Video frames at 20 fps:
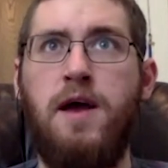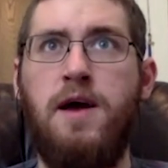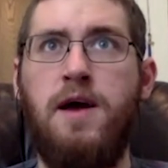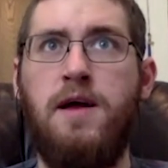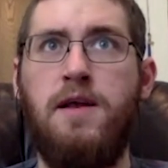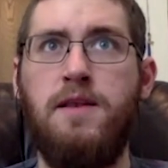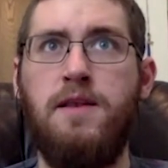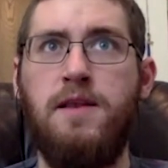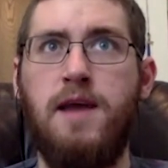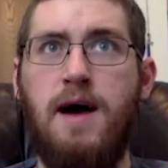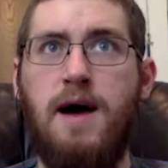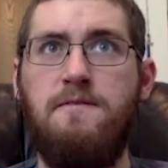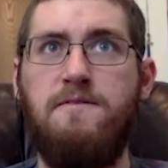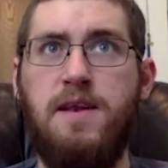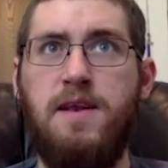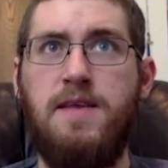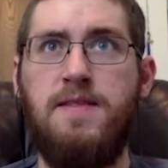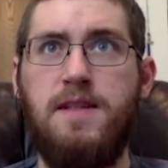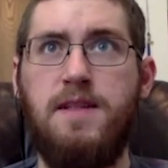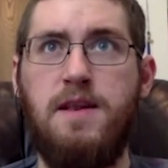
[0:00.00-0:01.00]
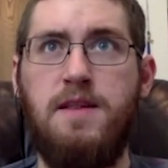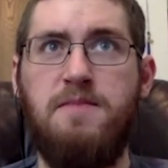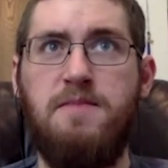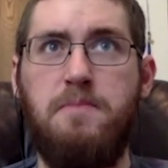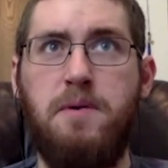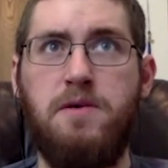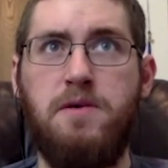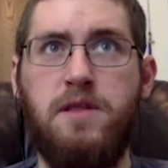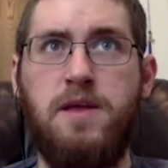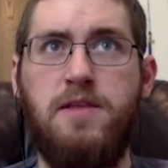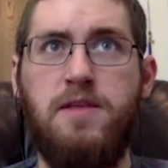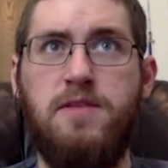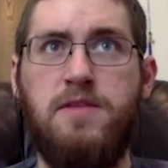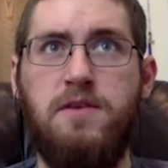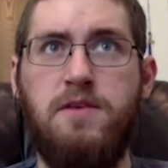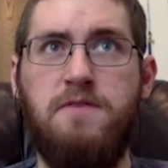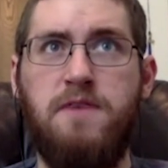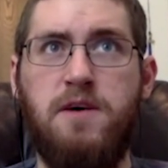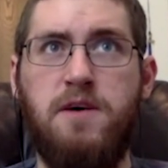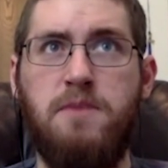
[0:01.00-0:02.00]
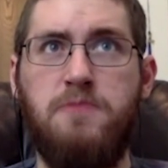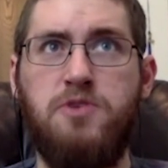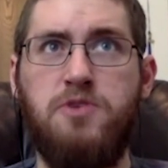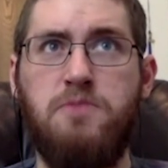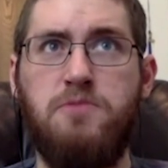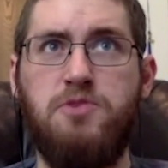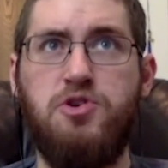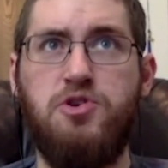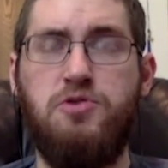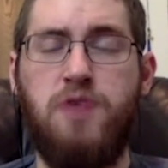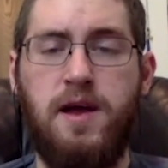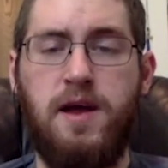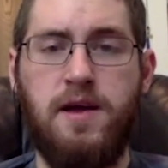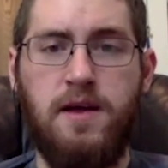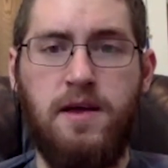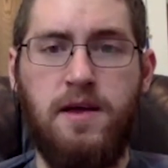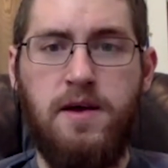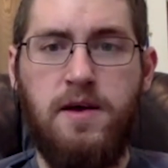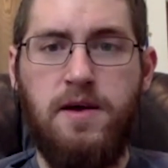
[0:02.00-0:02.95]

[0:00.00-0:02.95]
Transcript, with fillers: and confidence in his ability to develop jump shooting.